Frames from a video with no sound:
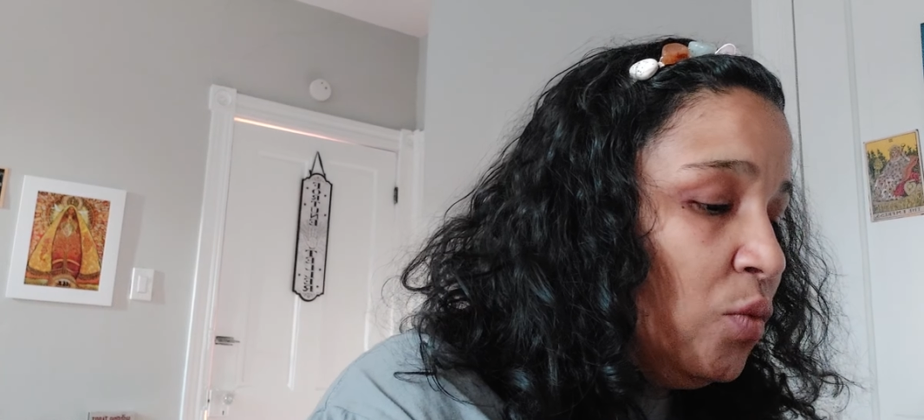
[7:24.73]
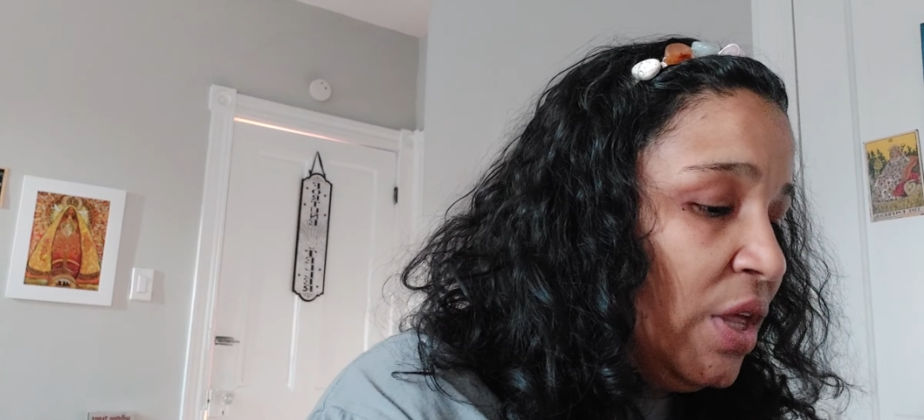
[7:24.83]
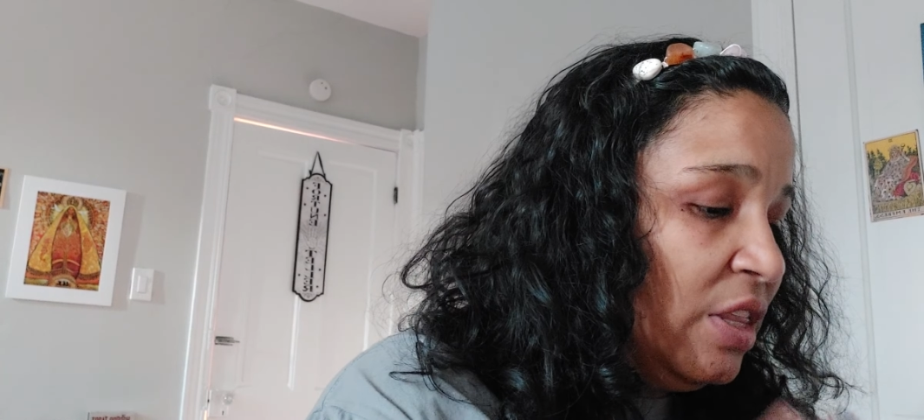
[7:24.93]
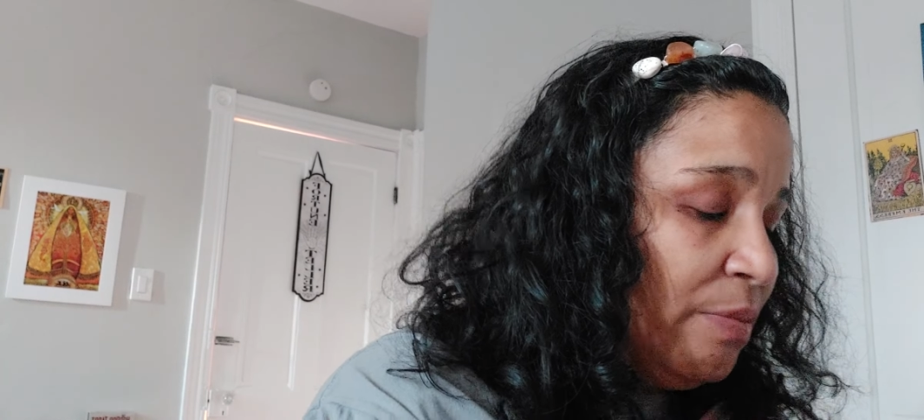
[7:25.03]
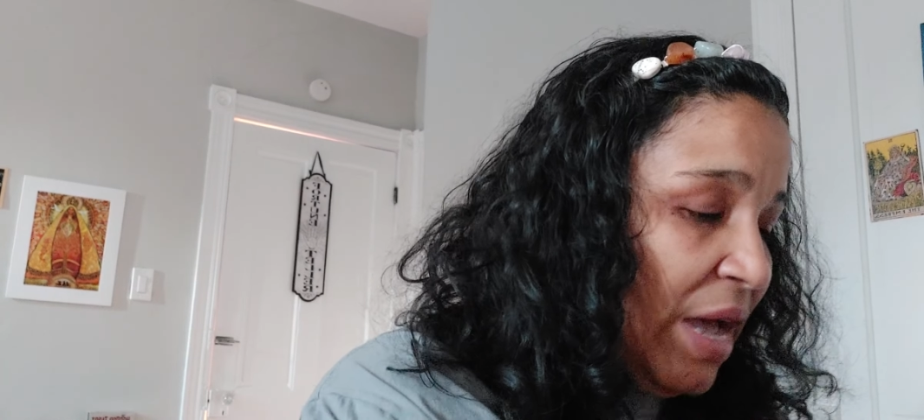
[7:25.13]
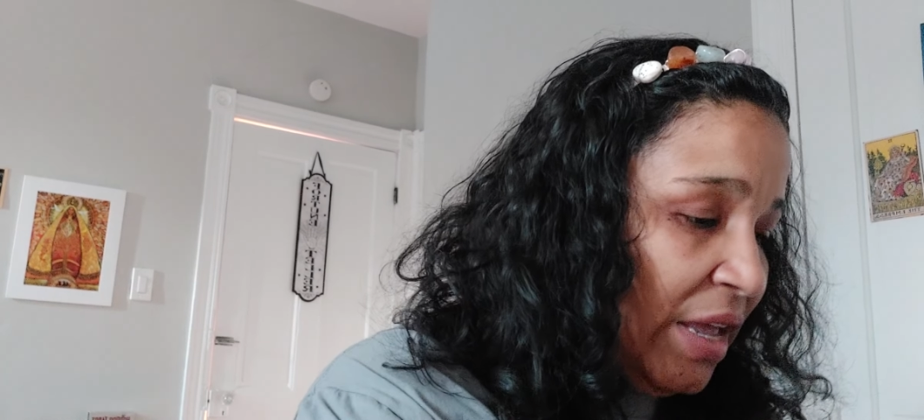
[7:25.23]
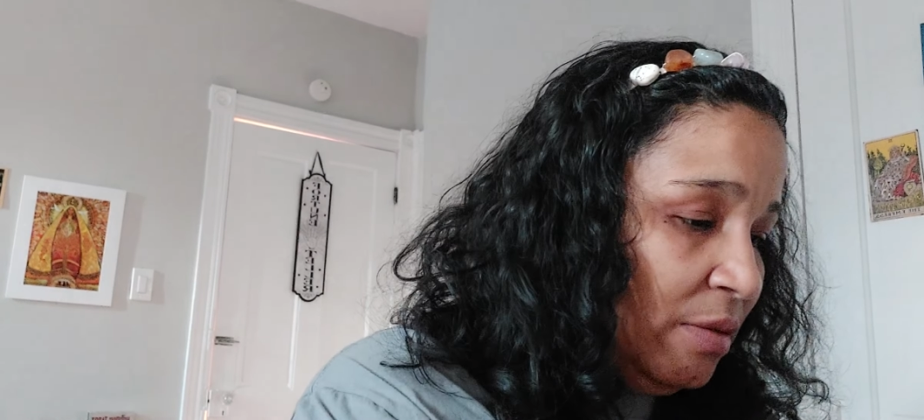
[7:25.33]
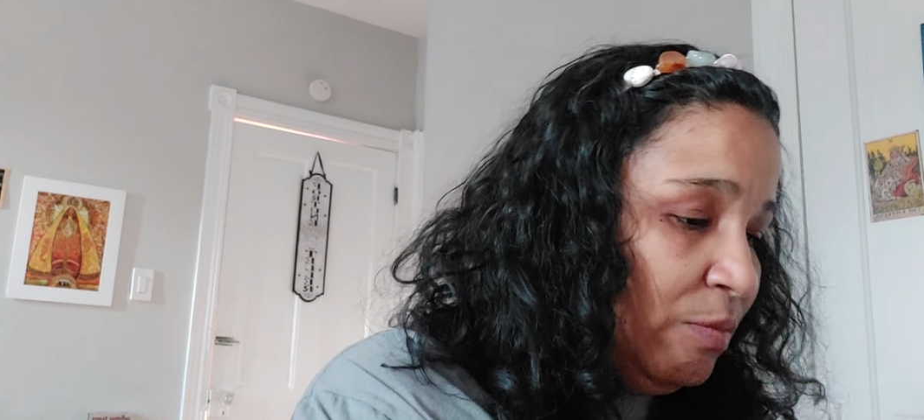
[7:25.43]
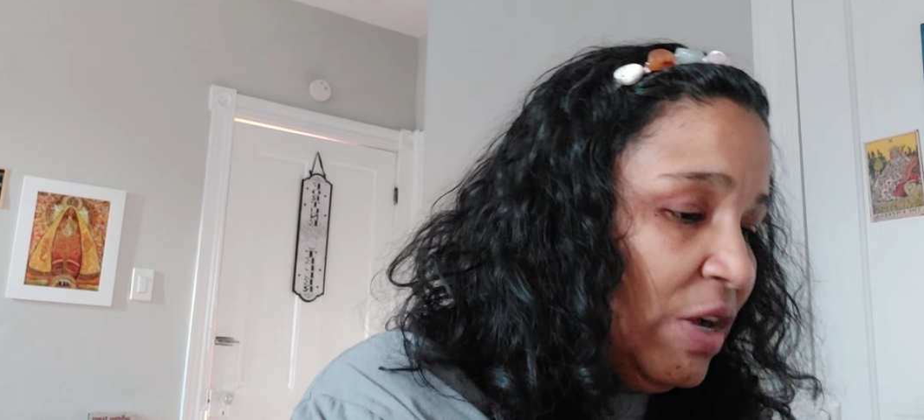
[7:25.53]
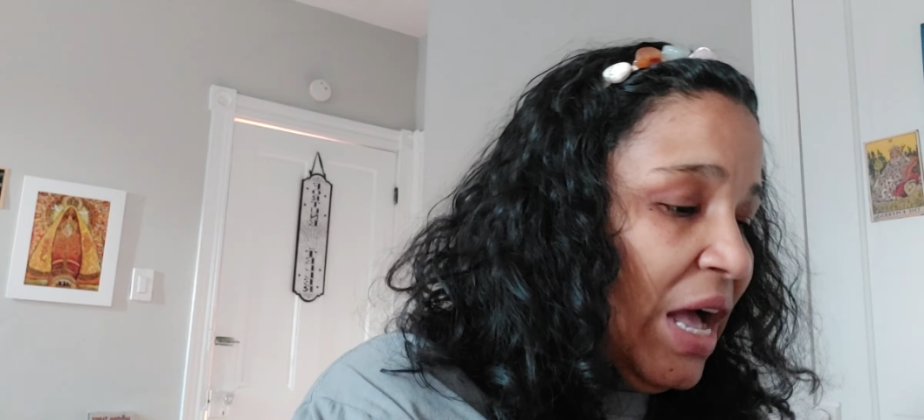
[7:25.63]
with my
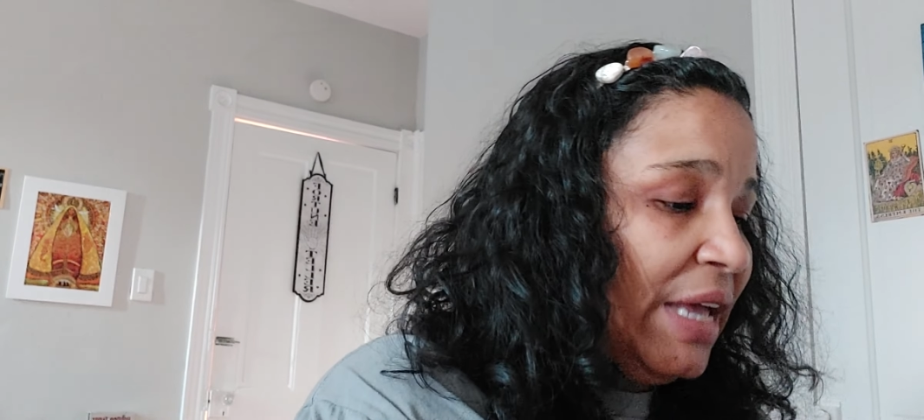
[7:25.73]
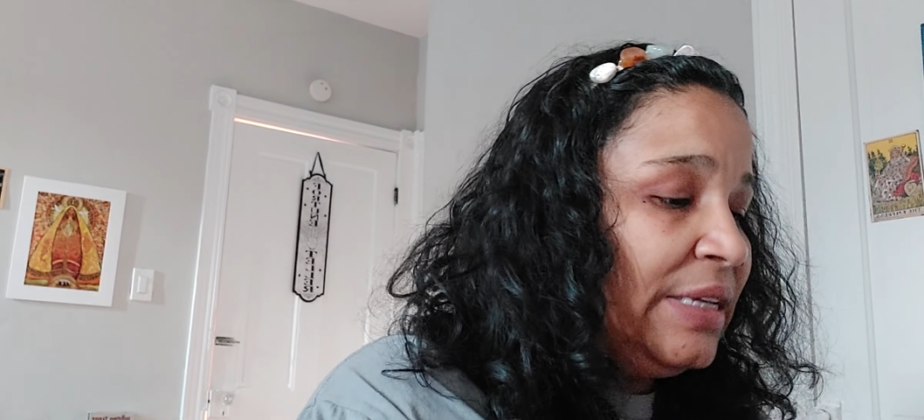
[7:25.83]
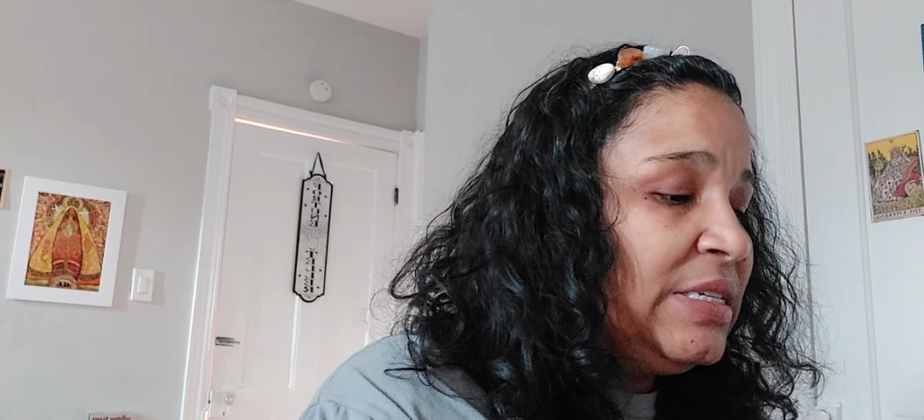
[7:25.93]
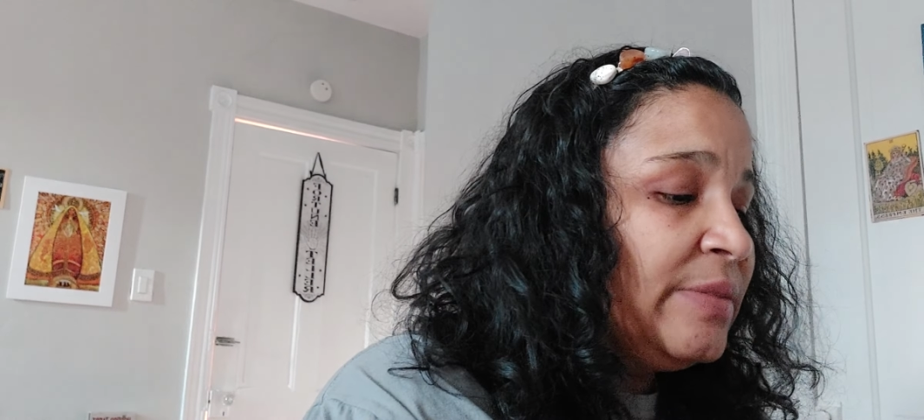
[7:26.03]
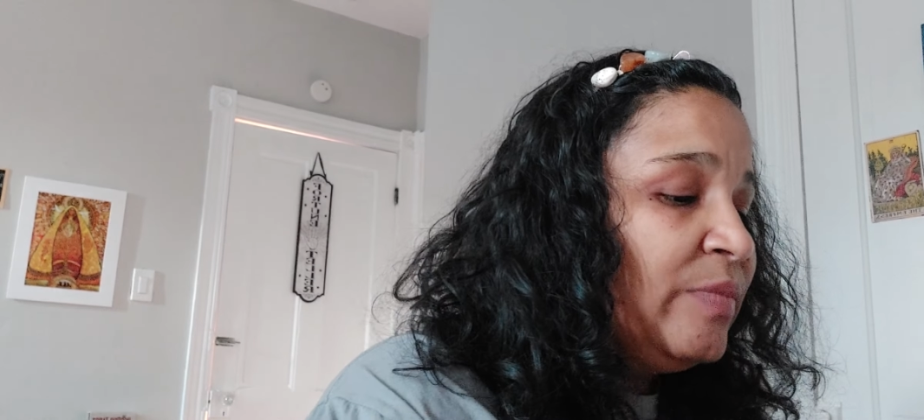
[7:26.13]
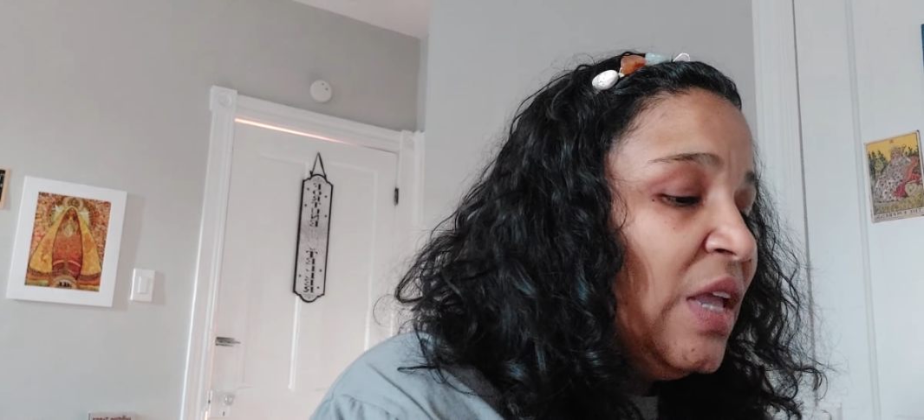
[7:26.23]
guides.